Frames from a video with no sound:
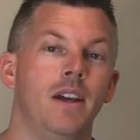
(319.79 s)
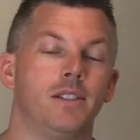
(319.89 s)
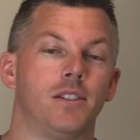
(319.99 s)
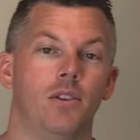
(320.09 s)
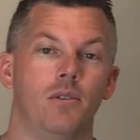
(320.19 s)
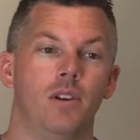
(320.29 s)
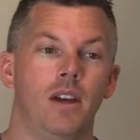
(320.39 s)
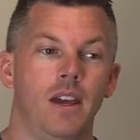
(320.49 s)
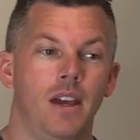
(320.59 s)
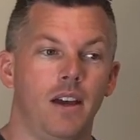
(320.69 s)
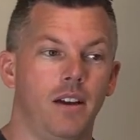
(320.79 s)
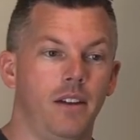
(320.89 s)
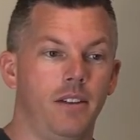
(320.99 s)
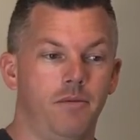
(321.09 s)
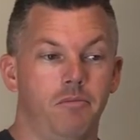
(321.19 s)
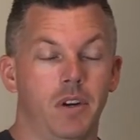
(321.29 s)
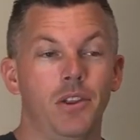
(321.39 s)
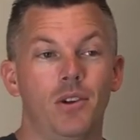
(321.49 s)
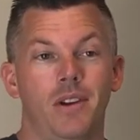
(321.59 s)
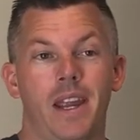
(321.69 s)
So
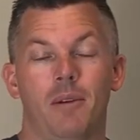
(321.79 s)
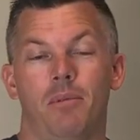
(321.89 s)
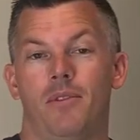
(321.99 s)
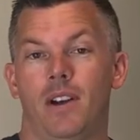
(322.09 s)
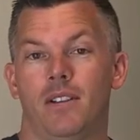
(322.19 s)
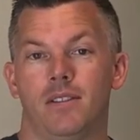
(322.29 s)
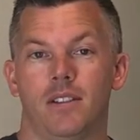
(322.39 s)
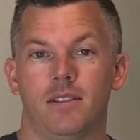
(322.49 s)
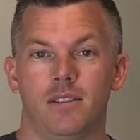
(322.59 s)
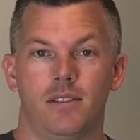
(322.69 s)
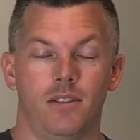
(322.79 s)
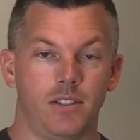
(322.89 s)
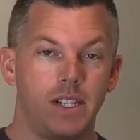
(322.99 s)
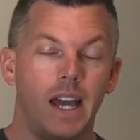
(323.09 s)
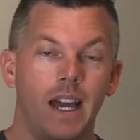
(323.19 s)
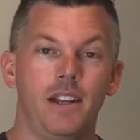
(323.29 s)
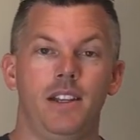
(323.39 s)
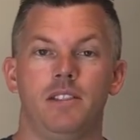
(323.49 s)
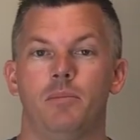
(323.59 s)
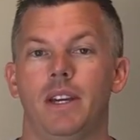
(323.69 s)
other amplifiers such as your
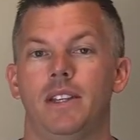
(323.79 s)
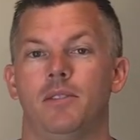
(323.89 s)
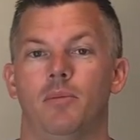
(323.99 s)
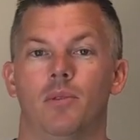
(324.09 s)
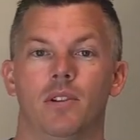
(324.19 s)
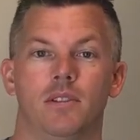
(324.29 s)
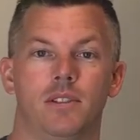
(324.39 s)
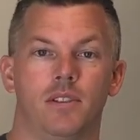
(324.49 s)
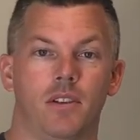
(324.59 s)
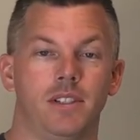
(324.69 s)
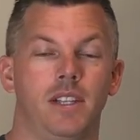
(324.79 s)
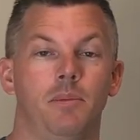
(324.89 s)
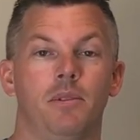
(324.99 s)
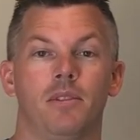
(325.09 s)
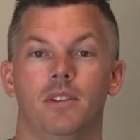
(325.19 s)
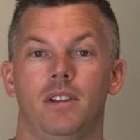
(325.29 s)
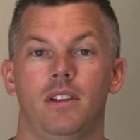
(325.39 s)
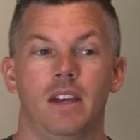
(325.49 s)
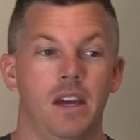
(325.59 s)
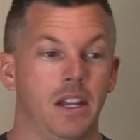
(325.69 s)
Chinese-based boards are
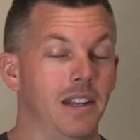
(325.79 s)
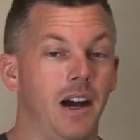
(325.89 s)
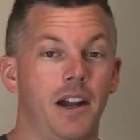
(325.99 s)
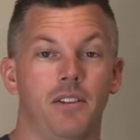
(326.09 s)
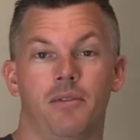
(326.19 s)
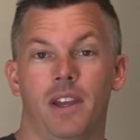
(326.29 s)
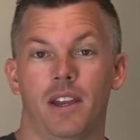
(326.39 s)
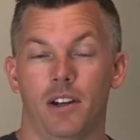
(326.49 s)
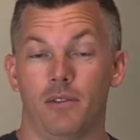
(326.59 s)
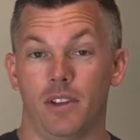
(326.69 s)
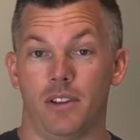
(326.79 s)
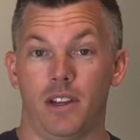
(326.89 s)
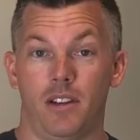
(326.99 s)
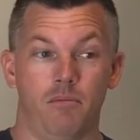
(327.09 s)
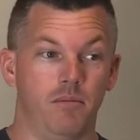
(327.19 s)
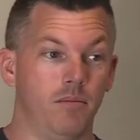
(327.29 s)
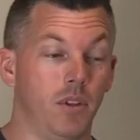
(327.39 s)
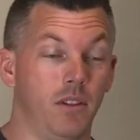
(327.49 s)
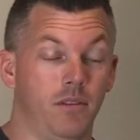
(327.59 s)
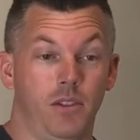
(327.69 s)
typically not a fan of it. They
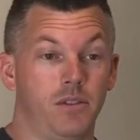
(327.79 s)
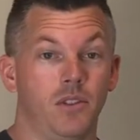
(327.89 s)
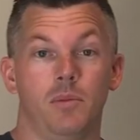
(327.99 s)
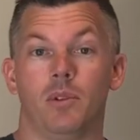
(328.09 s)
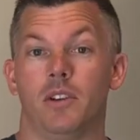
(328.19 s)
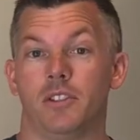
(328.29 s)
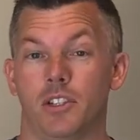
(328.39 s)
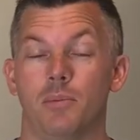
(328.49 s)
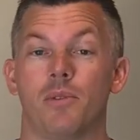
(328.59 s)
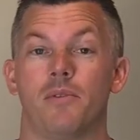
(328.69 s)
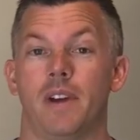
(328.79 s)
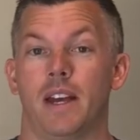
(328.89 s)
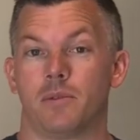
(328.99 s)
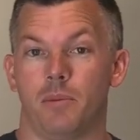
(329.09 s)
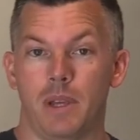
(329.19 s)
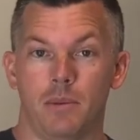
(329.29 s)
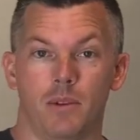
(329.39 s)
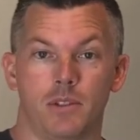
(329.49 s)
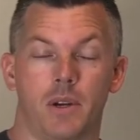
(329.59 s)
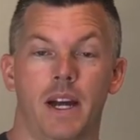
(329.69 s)
usually blow super fast when
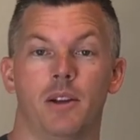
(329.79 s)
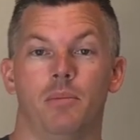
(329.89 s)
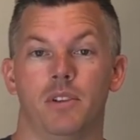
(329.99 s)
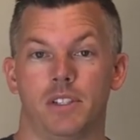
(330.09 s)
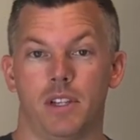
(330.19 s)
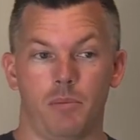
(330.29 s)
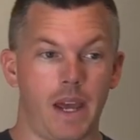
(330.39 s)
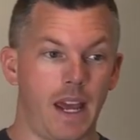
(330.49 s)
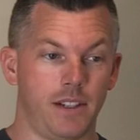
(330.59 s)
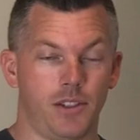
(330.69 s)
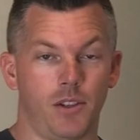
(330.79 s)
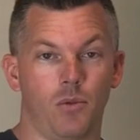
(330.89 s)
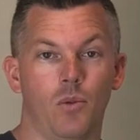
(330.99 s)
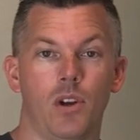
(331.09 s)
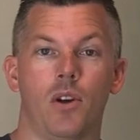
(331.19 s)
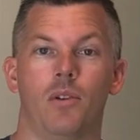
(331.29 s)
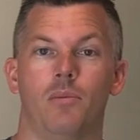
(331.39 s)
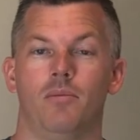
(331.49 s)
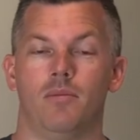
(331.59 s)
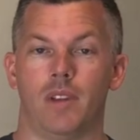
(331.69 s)
people try to push them past their 1
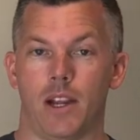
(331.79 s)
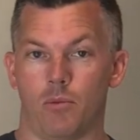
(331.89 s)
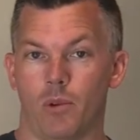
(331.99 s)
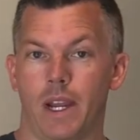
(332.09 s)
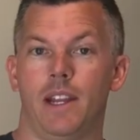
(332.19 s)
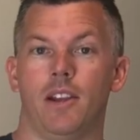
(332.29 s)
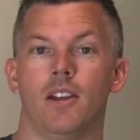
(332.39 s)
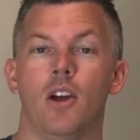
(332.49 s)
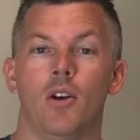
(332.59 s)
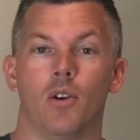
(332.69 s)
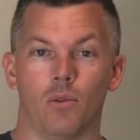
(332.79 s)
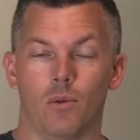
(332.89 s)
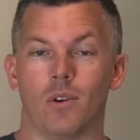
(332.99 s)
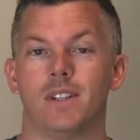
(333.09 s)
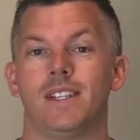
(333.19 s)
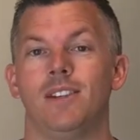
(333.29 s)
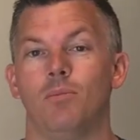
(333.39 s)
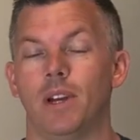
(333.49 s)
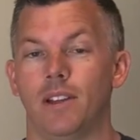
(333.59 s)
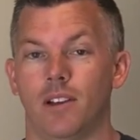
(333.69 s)
ohm like rating or warranty
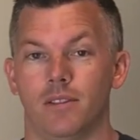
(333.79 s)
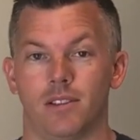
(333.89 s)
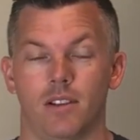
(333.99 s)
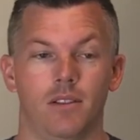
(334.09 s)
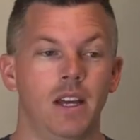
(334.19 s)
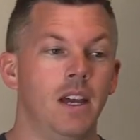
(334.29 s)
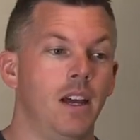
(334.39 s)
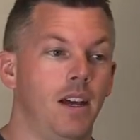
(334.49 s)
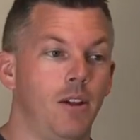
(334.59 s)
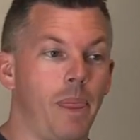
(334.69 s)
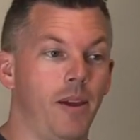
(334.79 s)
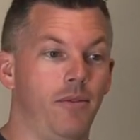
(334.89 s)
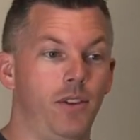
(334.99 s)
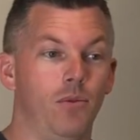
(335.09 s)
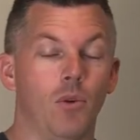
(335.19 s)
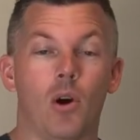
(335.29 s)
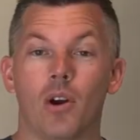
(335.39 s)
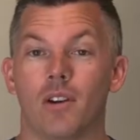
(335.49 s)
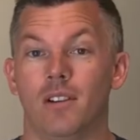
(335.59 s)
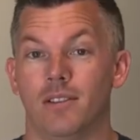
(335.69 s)
window. So if you
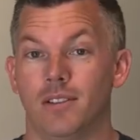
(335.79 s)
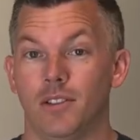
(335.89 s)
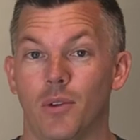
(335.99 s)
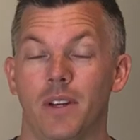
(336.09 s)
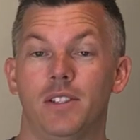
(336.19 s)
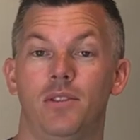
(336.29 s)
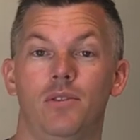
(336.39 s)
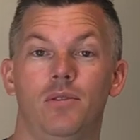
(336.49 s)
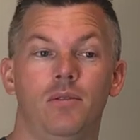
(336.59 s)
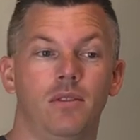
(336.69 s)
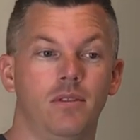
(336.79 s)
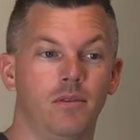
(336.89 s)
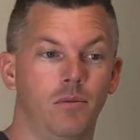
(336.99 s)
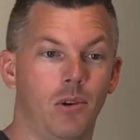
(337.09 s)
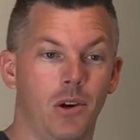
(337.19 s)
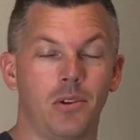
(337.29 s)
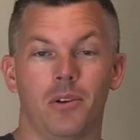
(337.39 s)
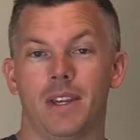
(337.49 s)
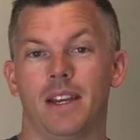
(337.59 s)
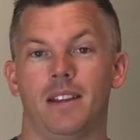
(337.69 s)
are going to walk
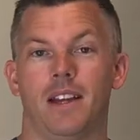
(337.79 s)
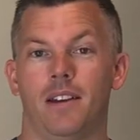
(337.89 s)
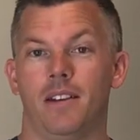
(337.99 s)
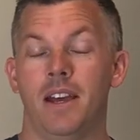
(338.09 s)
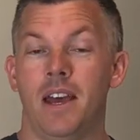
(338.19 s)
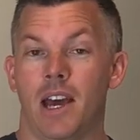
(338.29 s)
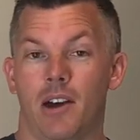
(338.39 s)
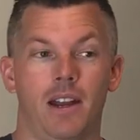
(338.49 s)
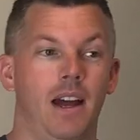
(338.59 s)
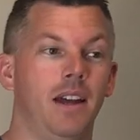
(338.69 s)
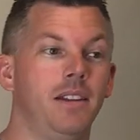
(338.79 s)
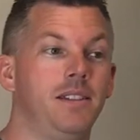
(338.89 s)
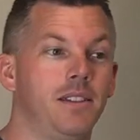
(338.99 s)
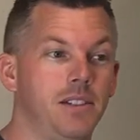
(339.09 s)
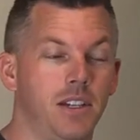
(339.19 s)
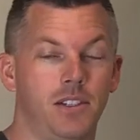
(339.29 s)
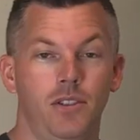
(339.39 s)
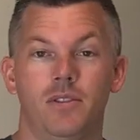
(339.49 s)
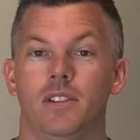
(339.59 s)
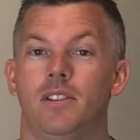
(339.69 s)
on that line, I would highly suggest
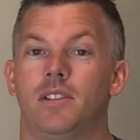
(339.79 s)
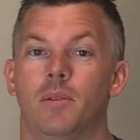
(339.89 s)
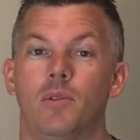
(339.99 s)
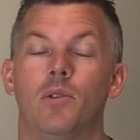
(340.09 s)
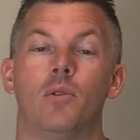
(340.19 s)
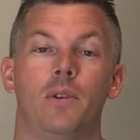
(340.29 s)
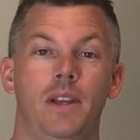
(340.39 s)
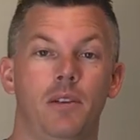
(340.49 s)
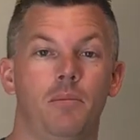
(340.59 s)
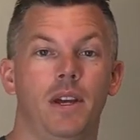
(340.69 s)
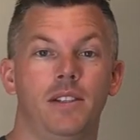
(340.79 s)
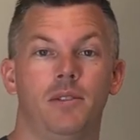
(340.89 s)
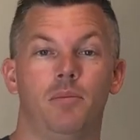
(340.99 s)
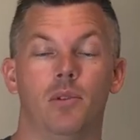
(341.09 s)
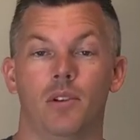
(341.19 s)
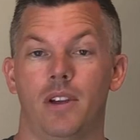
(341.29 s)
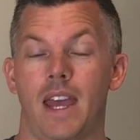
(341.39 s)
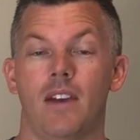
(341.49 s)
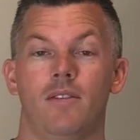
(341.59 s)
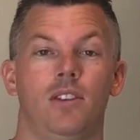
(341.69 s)
using some Korean-based board,
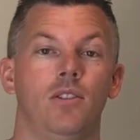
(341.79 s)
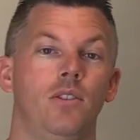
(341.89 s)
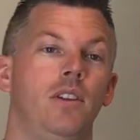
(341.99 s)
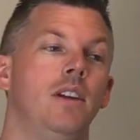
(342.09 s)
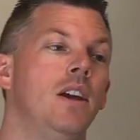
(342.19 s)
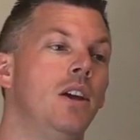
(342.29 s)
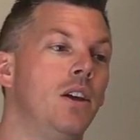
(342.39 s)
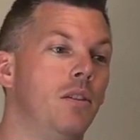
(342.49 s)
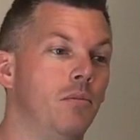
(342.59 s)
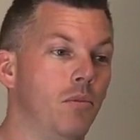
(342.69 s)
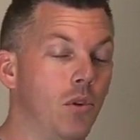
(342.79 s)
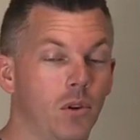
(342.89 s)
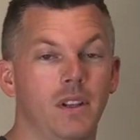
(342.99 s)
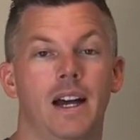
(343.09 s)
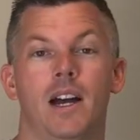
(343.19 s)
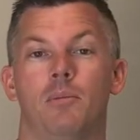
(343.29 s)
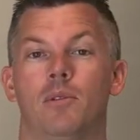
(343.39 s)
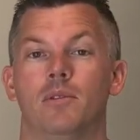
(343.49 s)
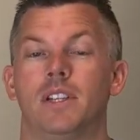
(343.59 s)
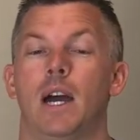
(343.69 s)
heavy-duty, more
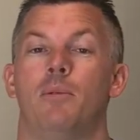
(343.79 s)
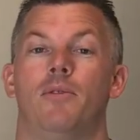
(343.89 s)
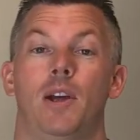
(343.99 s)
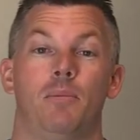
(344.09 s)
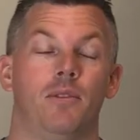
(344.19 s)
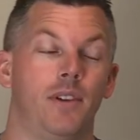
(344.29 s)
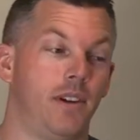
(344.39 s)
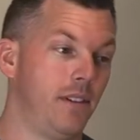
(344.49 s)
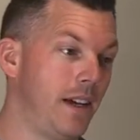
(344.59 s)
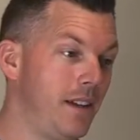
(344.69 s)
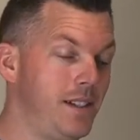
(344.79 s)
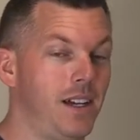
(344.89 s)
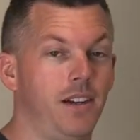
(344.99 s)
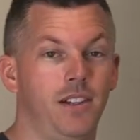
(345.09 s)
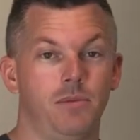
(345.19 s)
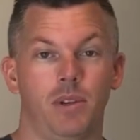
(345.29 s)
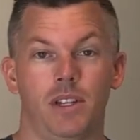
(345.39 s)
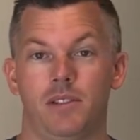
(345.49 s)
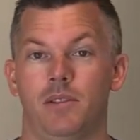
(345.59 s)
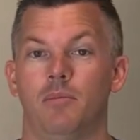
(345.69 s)
reliable type of amplifier, not a
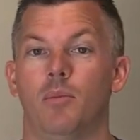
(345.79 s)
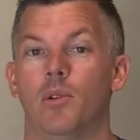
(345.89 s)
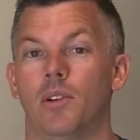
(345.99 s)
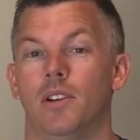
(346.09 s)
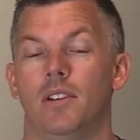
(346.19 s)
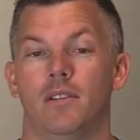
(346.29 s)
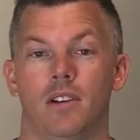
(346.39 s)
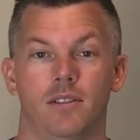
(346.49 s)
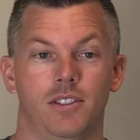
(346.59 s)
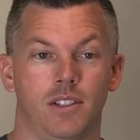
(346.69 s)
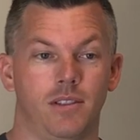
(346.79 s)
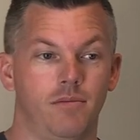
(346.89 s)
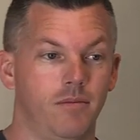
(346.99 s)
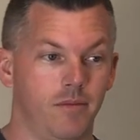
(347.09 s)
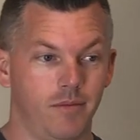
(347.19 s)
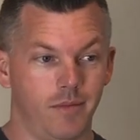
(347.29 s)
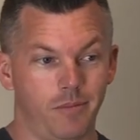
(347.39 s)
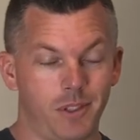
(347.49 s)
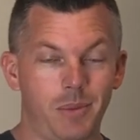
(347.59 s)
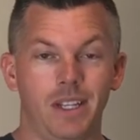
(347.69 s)
Chinese-based board. Just
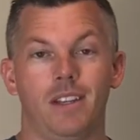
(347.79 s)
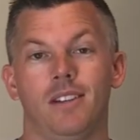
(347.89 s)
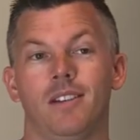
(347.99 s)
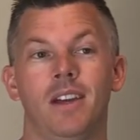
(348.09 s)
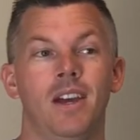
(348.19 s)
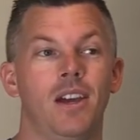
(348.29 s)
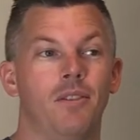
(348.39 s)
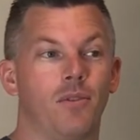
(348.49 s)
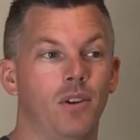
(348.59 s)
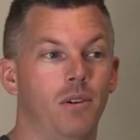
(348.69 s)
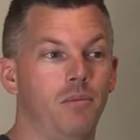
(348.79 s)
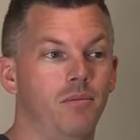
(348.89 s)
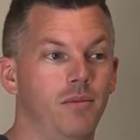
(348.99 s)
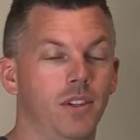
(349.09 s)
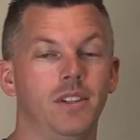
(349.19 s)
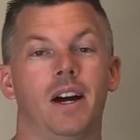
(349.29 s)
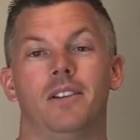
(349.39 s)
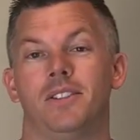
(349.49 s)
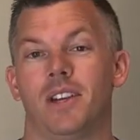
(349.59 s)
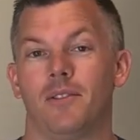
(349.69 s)
speaking from the
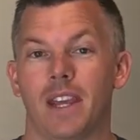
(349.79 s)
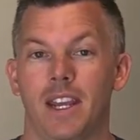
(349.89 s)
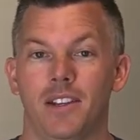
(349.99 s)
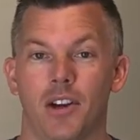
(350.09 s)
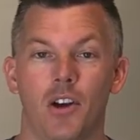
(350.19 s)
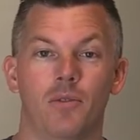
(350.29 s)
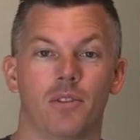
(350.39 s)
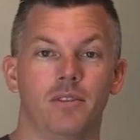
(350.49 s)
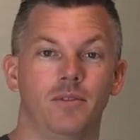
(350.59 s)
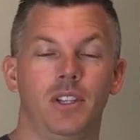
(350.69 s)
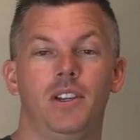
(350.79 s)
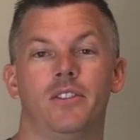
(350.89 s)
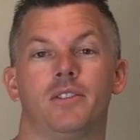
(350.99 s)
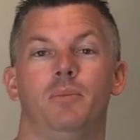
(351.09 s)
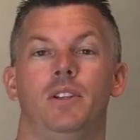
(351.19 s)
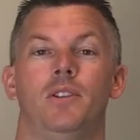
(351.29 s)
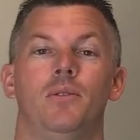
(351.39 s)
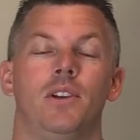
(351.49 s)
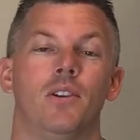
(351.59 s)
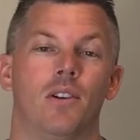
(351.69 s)
knowledge I've gained over the years of me
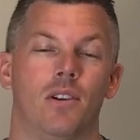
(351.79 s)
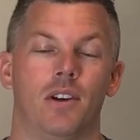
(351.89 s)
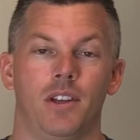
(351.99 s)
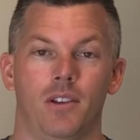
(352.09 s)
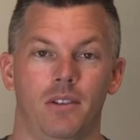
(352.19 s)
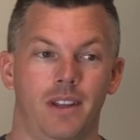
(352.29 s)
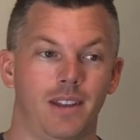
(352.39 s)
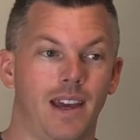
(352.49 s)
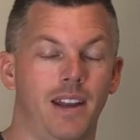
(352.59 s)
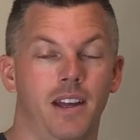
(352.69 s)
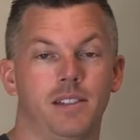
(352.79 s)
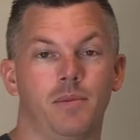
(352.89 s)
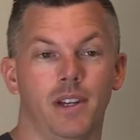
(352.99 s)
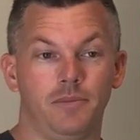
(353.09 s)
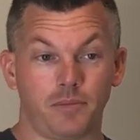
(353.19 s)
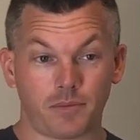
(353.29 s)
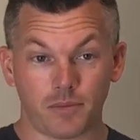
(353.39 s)
doing car audio in that aspect.